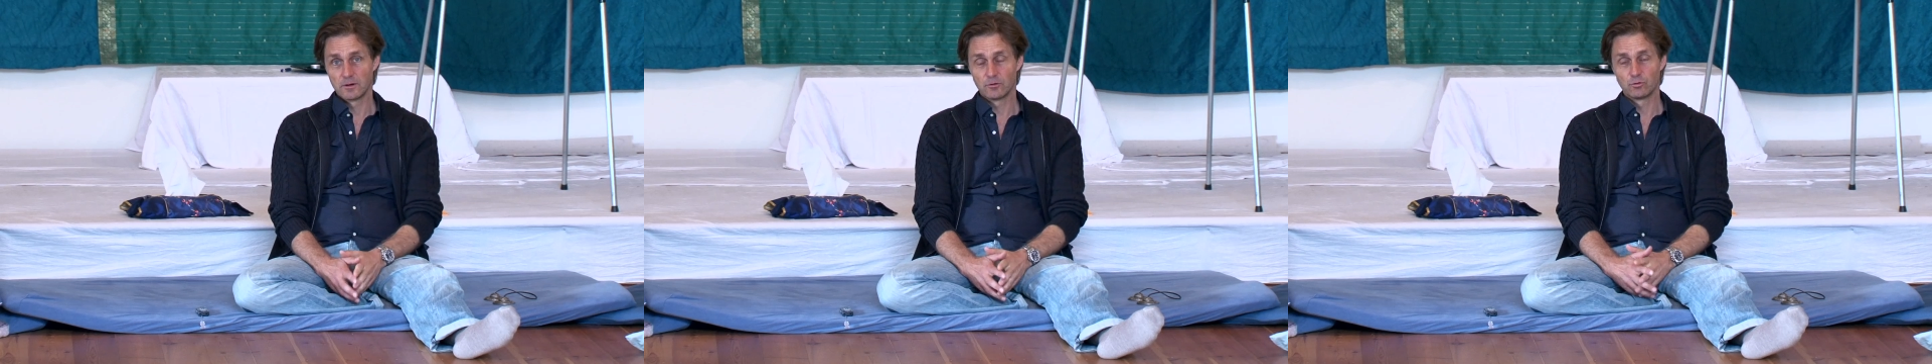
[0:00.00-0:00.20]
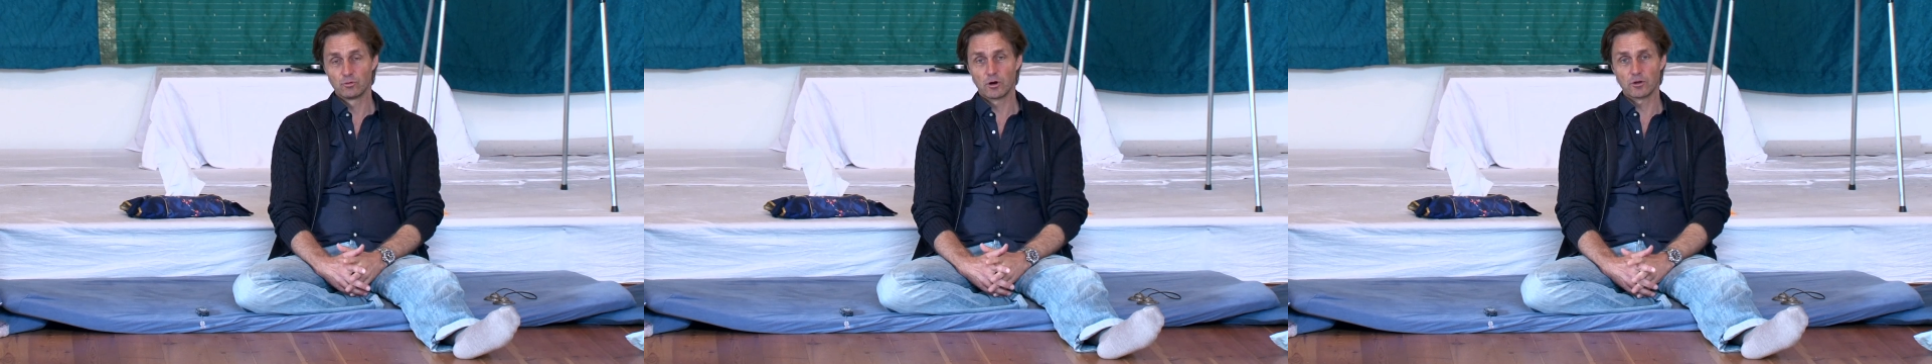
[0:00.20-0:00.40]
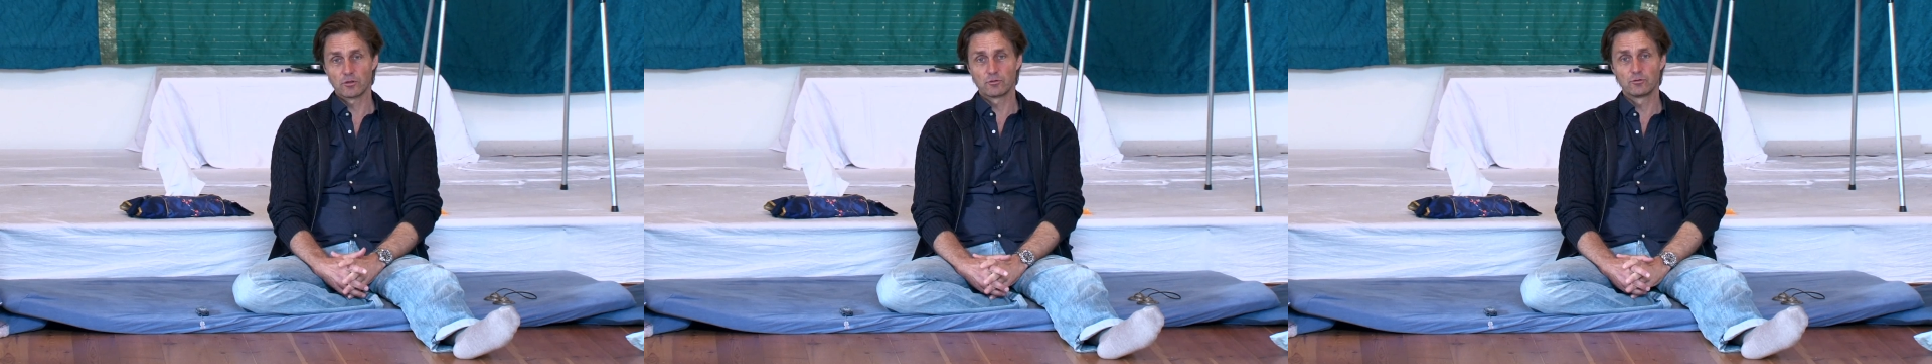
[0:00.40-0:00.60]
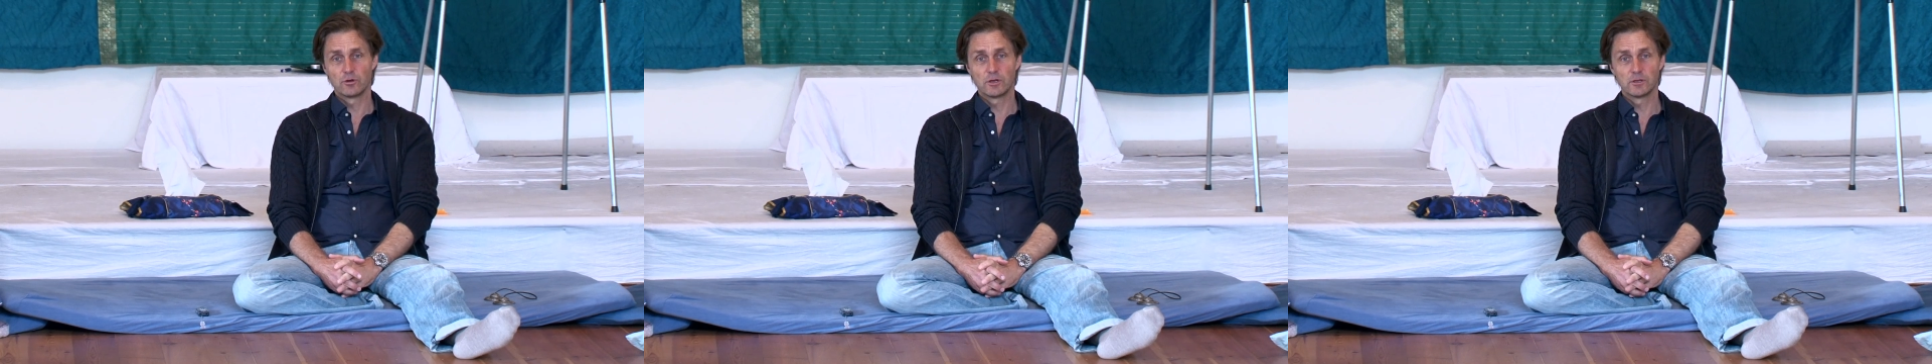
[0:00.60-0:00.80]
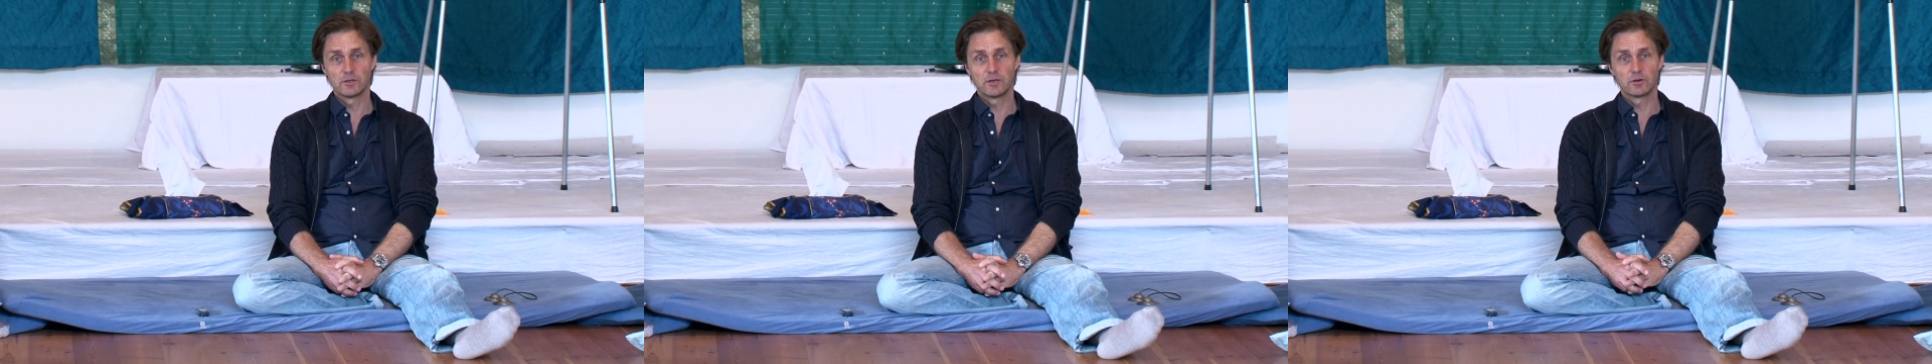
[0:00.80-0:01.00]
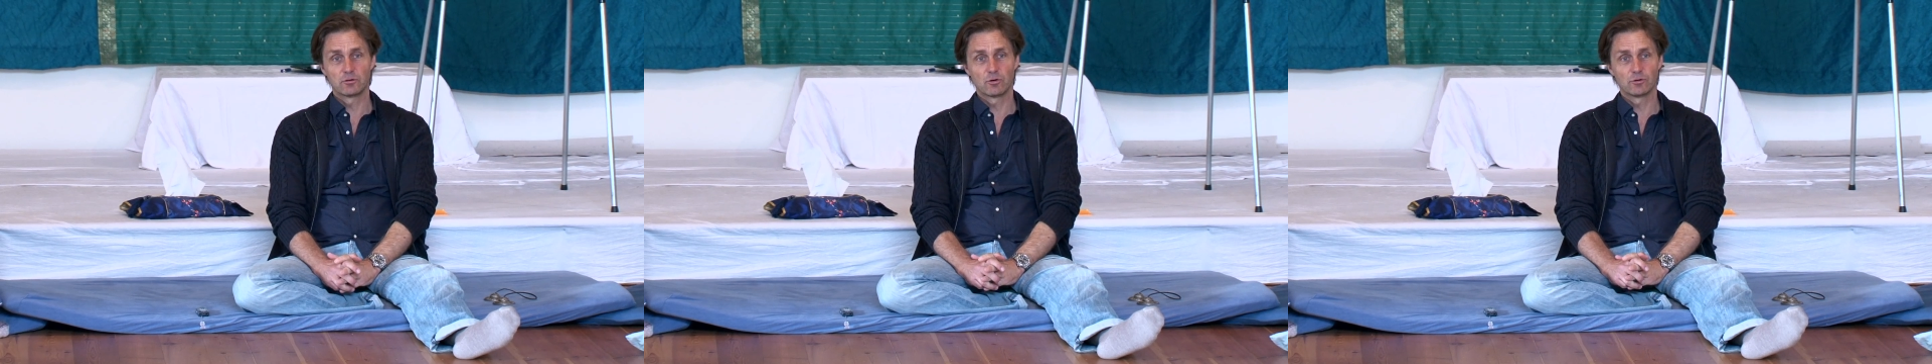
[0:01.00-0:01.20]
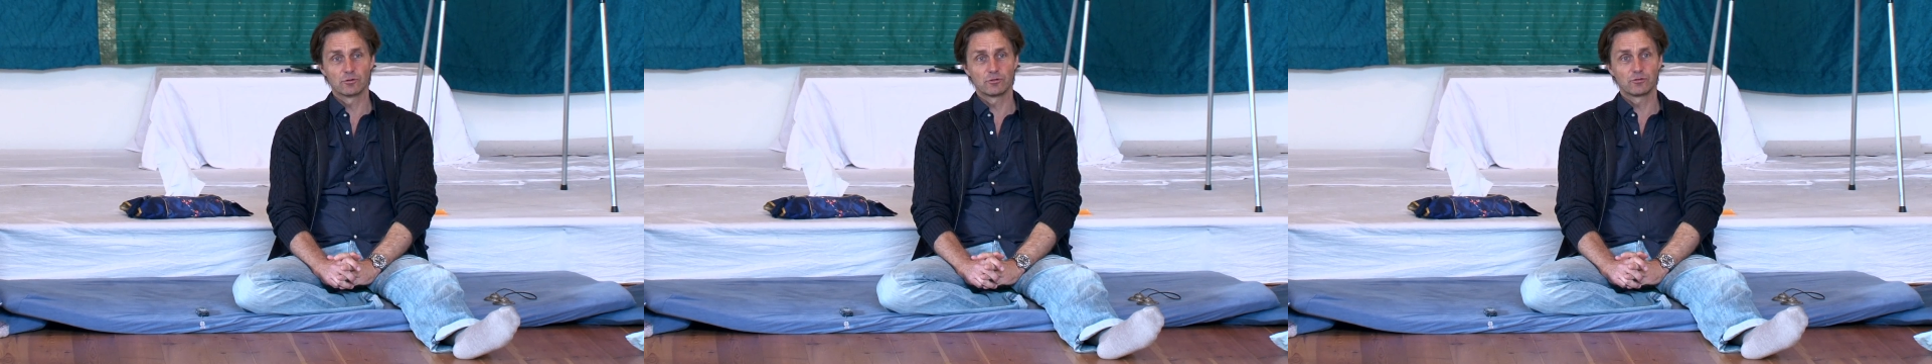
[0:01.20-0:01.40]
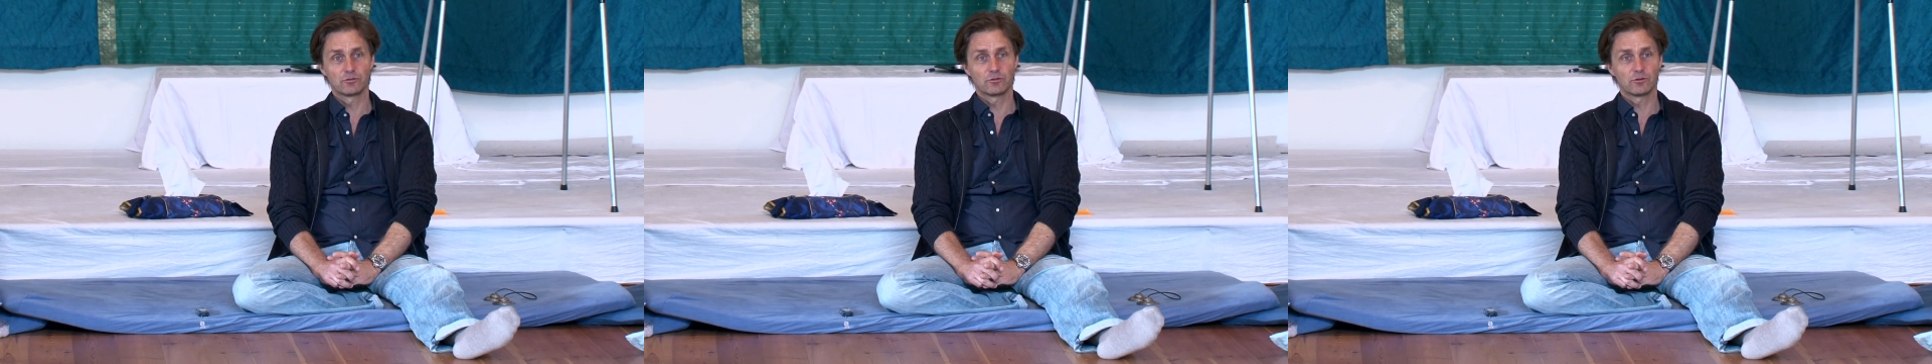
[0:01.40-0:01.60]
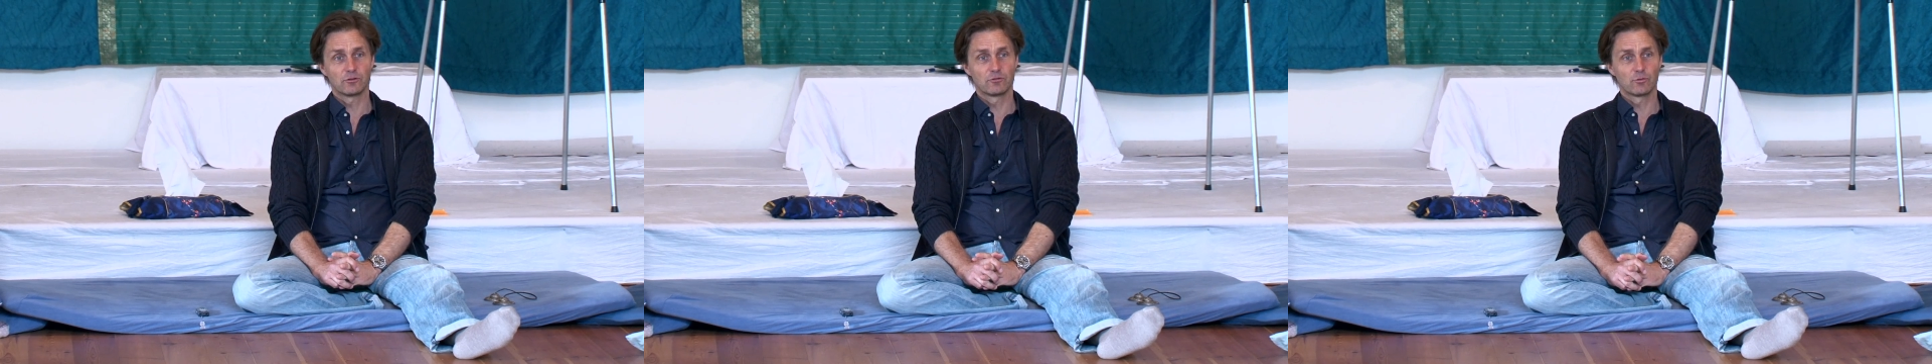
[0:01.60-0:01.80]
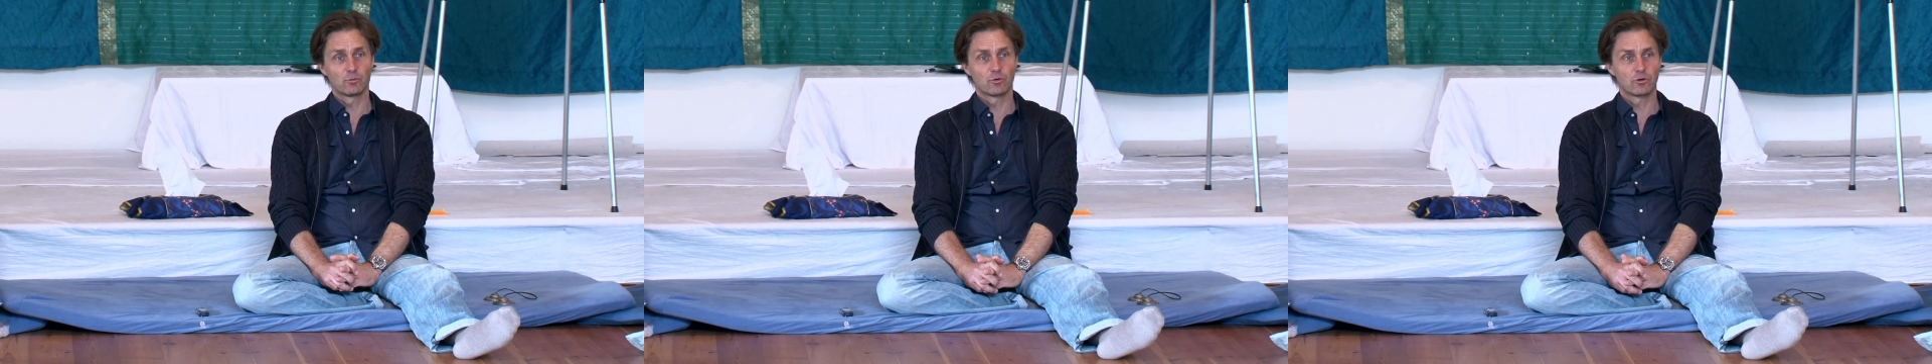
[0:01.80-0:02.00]
Who are the real heroes
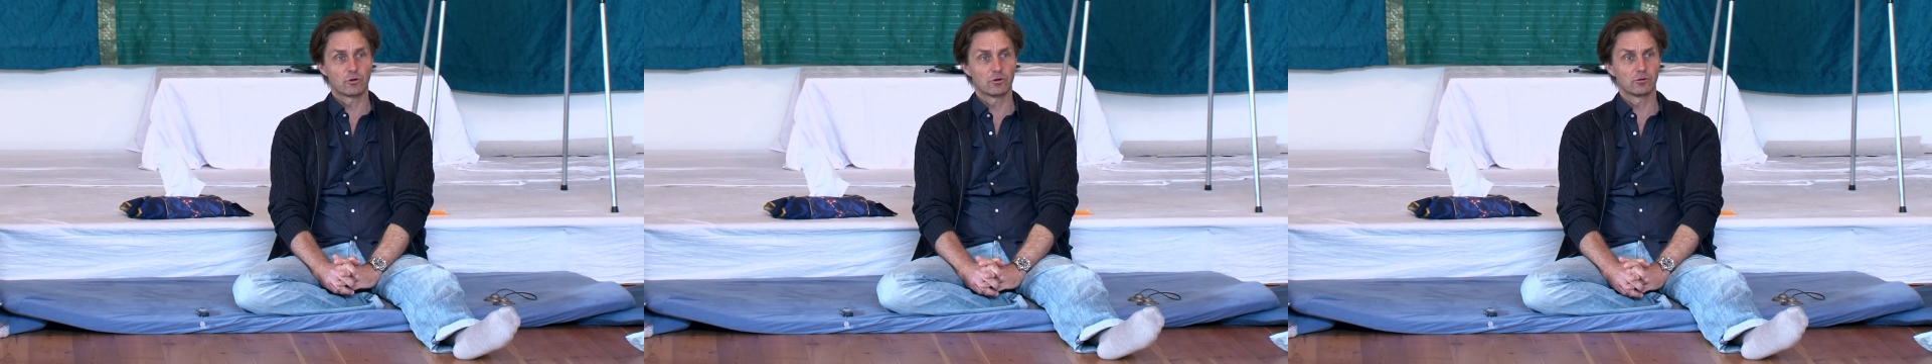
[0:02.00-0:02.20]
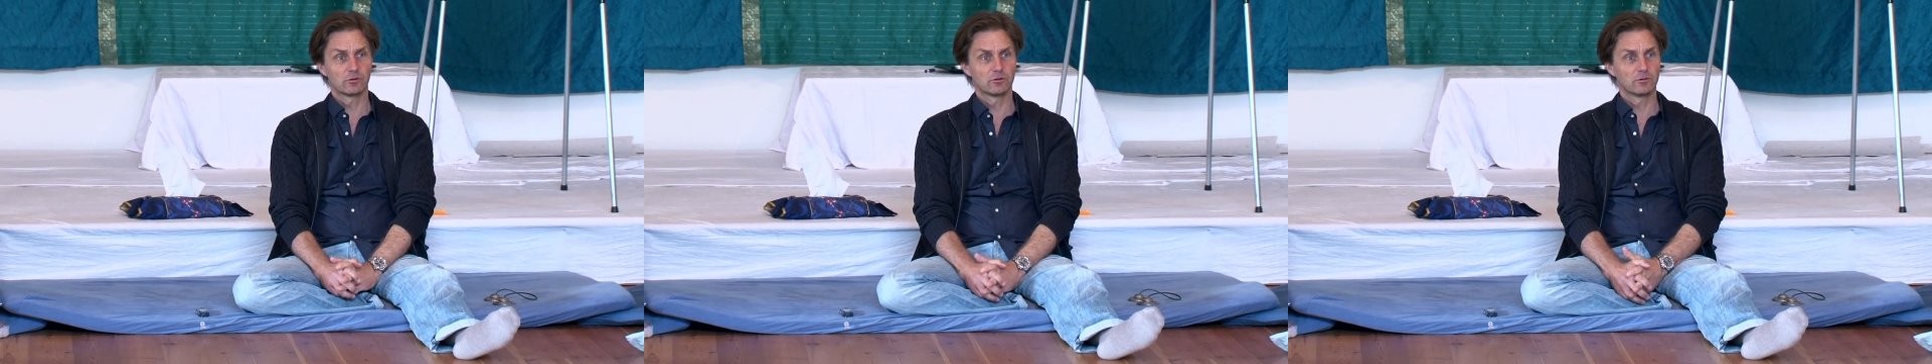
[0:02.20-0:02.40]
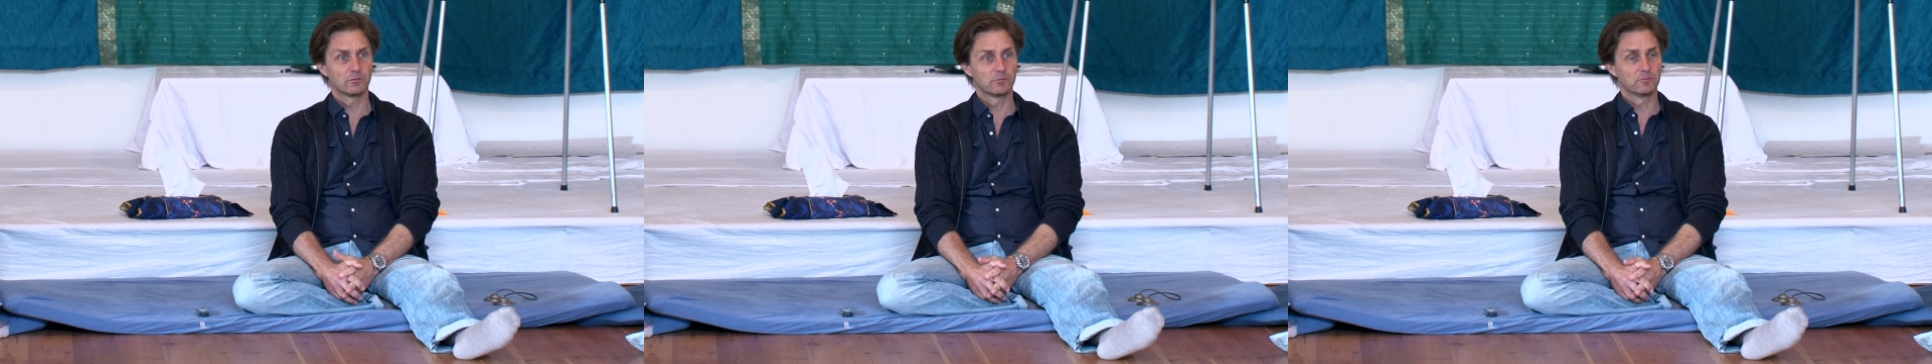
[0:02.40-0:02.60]
of the world